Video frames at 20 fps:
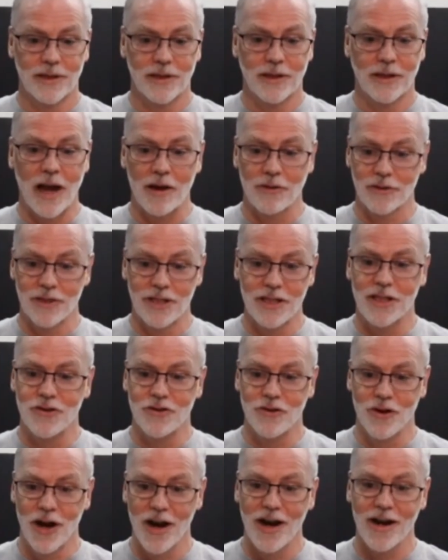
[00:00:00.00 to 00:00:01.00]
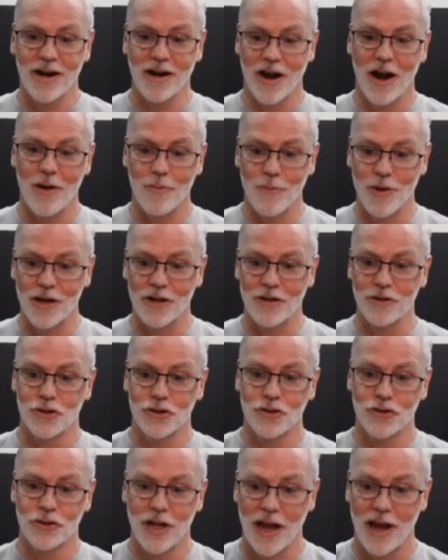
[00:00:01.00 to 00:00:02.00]
counting in your head of how many you
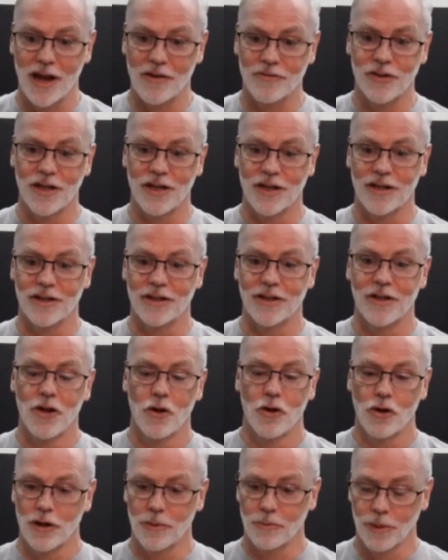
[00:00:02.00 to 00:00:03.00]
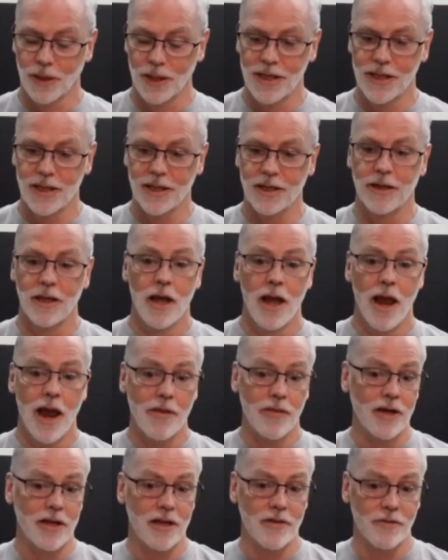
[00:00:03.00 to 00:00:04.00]
should have done or completed. And
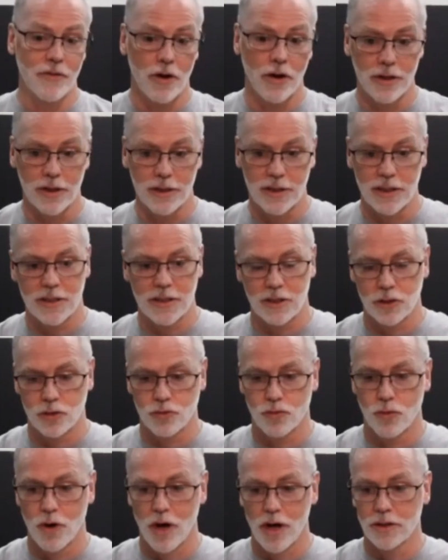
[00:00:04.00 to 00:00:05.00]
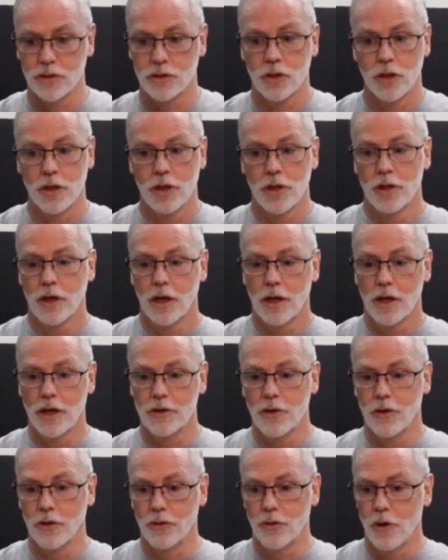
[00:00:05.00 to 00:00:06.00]
then even on the distance runs,
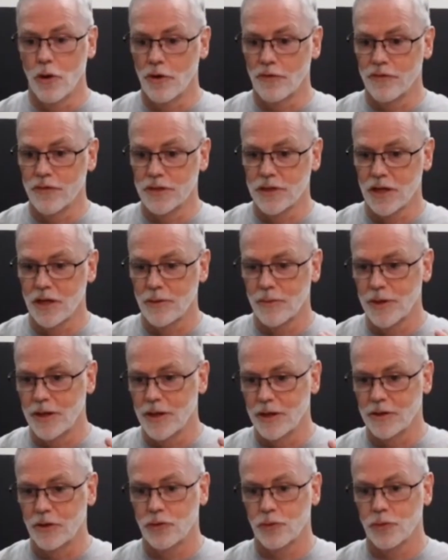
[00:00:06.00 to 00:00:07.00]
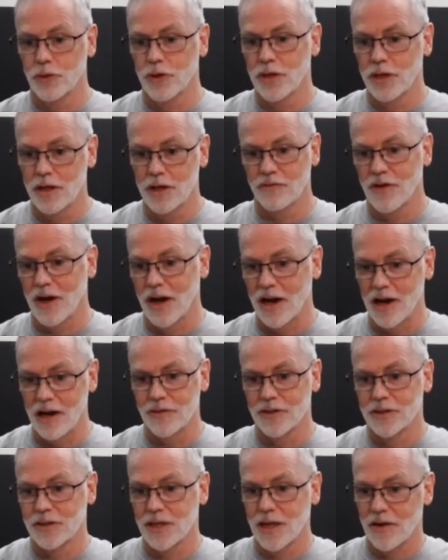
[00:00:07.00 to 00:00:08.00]
you don't know if it's going to be a 3, a 5,
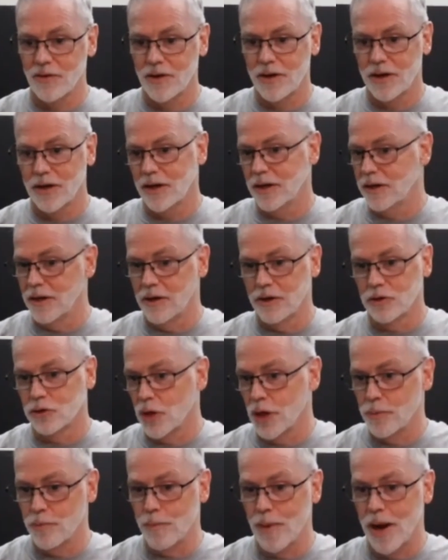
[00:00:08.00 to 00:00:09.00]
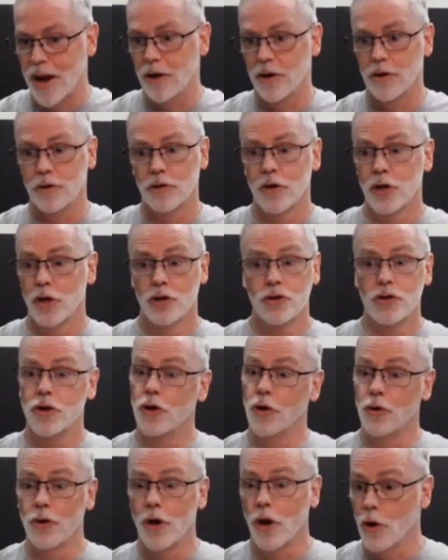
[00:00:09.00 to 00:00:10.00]
a 7, a 10 mile. You
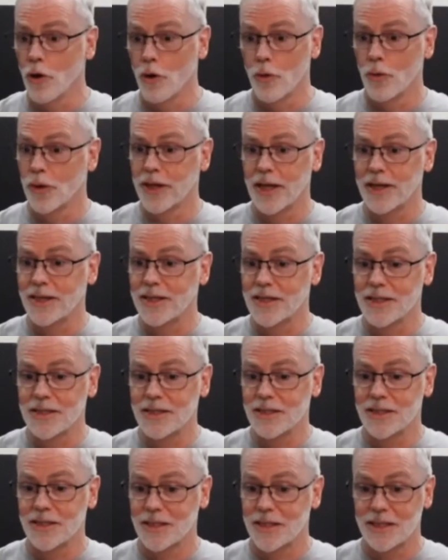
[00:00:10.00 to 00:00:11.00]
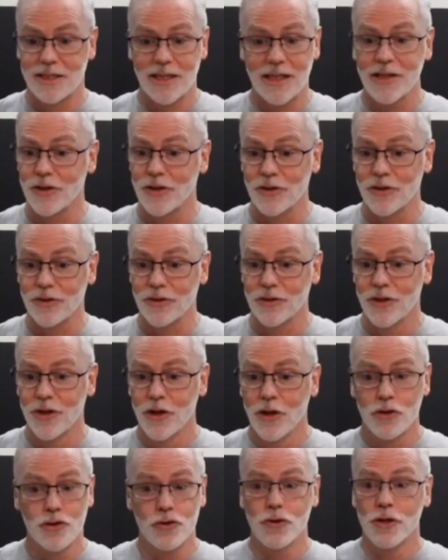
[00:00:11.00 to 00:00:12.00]
don't know what that distance is either.
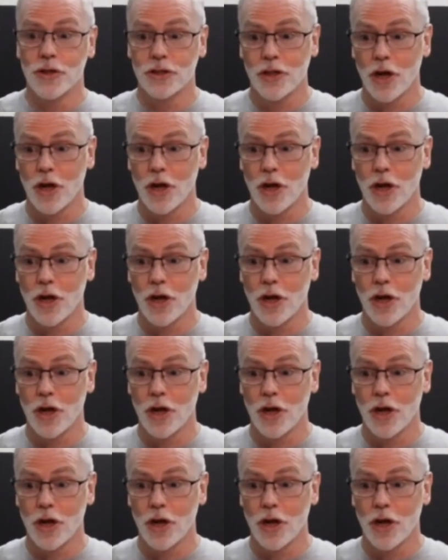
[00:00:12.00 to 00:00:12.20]
You just go